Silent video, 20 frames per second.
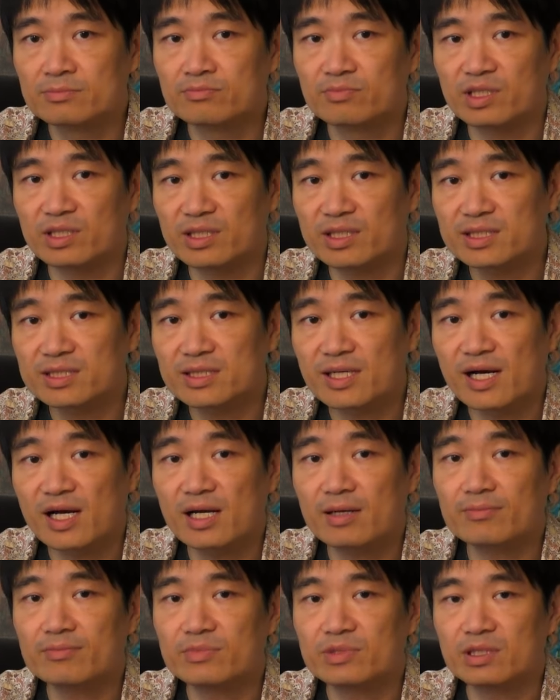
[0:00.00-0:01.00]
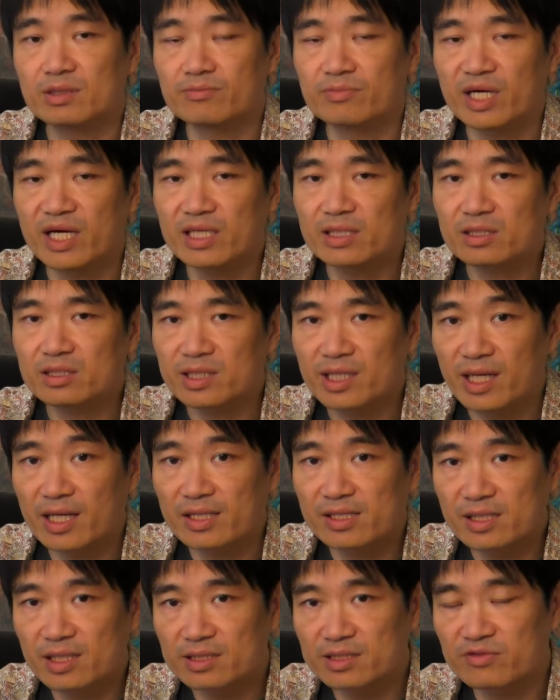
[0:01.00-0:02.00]
But this time, the minor
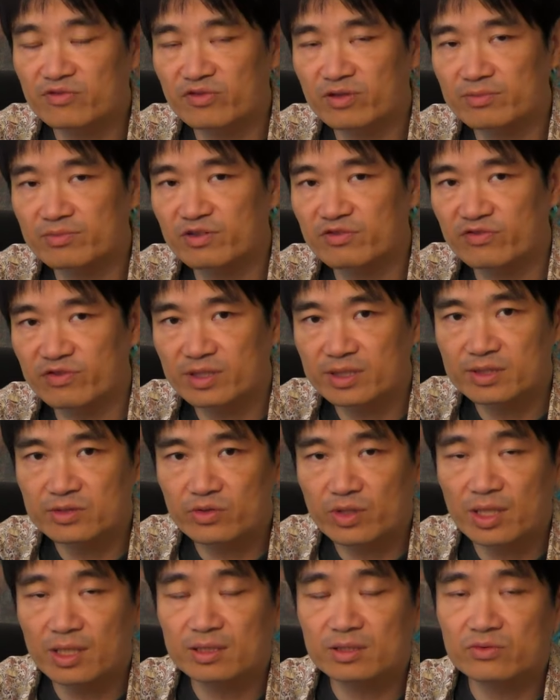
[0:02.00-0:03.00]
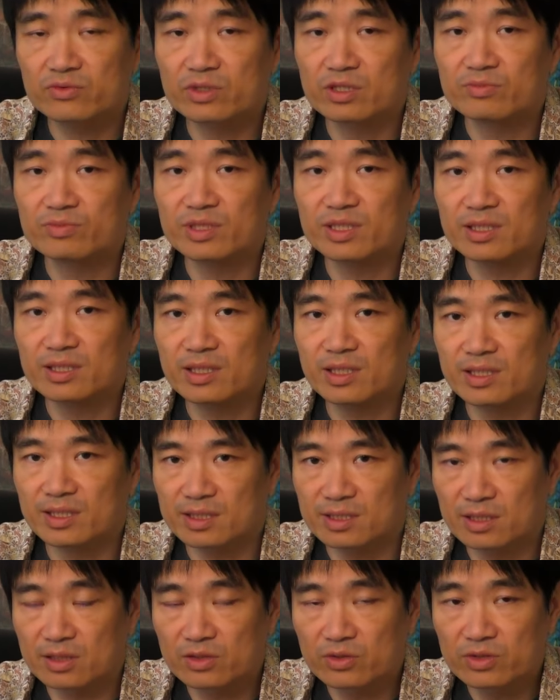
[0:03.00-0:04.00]
candidates from the first round will be
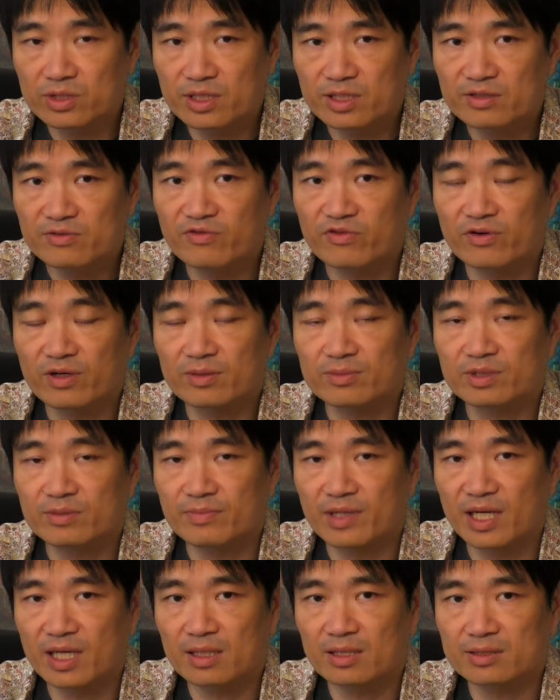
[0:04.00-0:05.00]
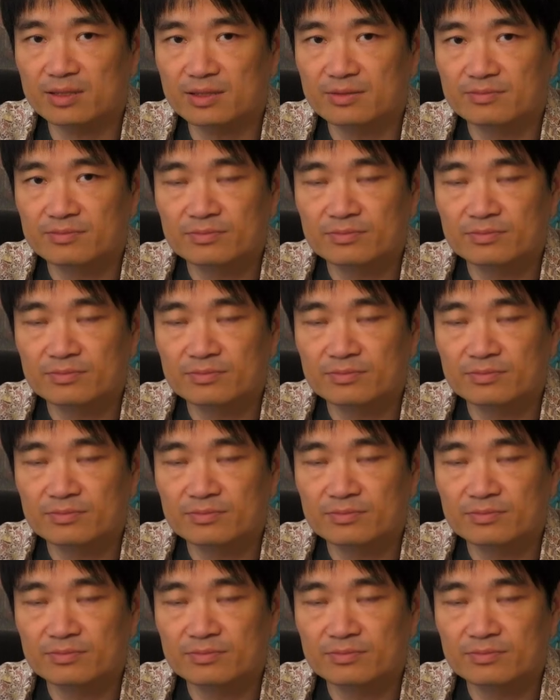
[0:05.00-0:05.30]
excluded from the ballots.